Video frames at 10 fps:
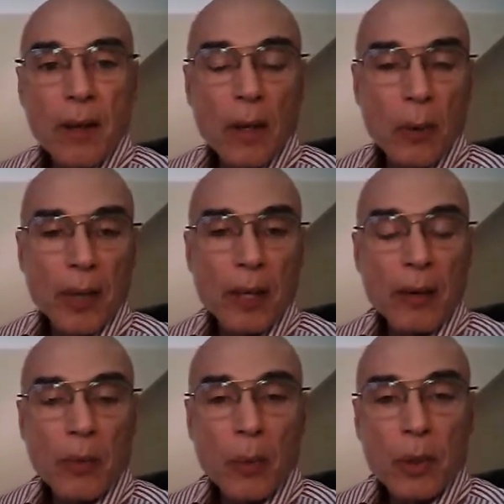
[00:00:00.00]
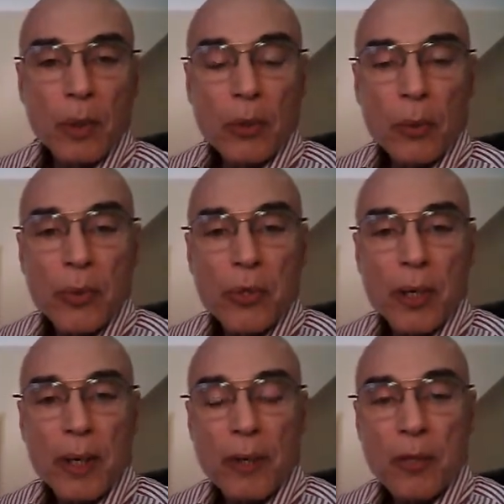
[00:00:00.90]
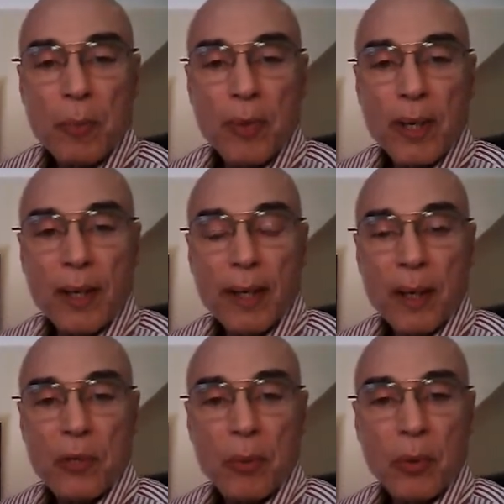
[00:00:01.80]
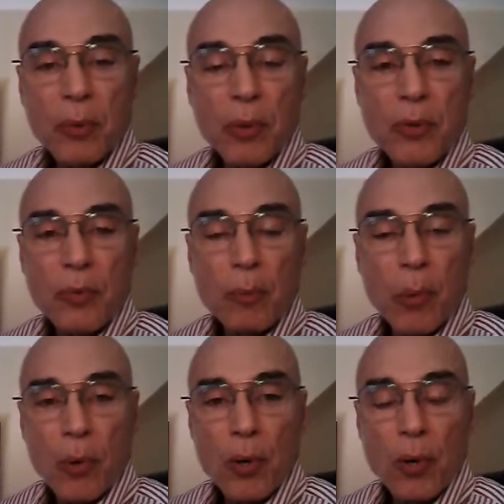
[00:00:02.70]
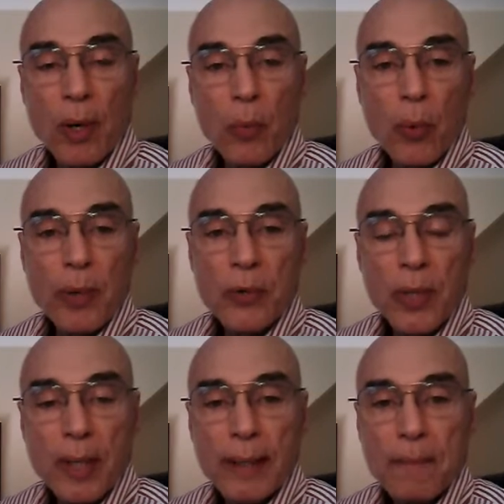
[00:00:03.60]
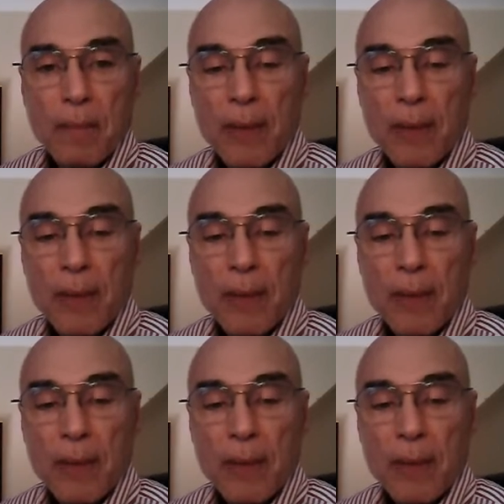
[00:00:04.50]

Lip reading: Hello again, everyone. Louis Setti speaking as the Blue Ridge Reporter on Wednesday,